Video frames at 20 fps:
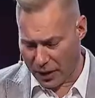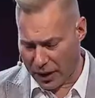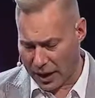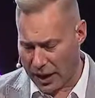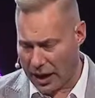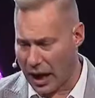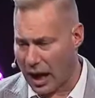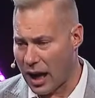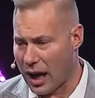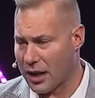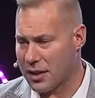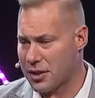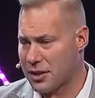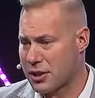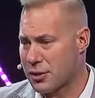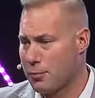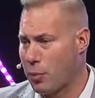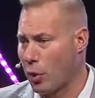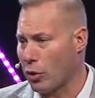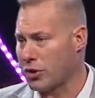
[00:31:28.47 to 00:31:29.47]
like God
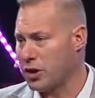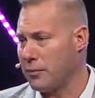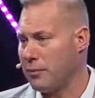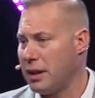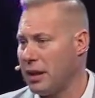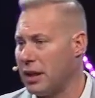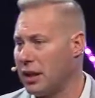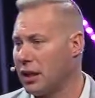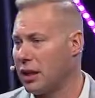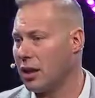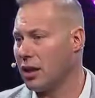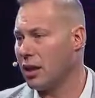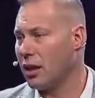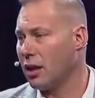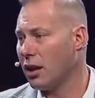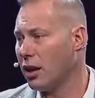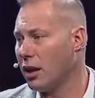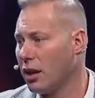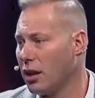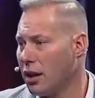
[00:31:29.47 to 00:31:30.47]
spoke to me
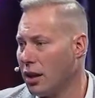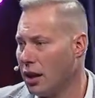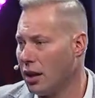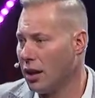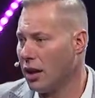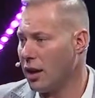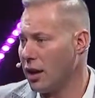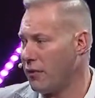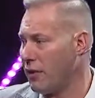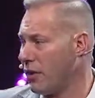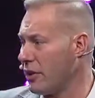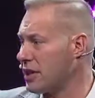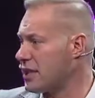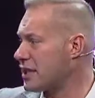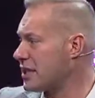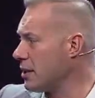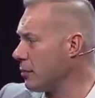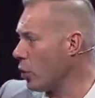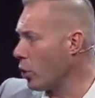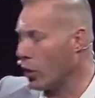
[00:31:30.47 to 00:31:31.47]
in a very
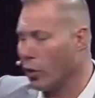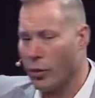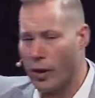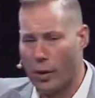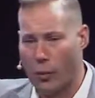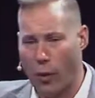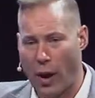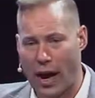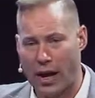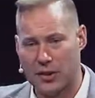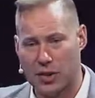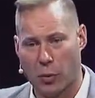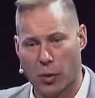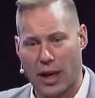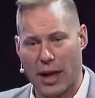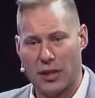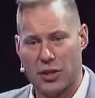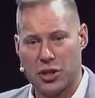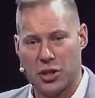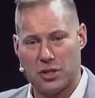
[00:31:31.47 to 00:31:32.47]
similar way to what
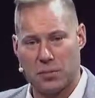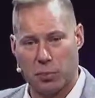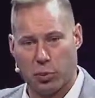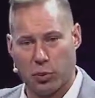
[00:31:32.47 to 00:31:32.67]
I just